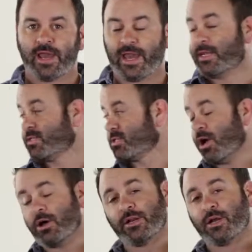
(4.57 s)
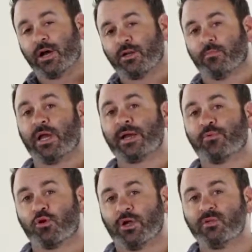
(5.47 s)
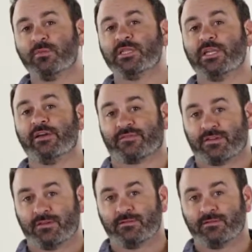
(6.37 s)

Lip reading: and install it on your black bore implement lift.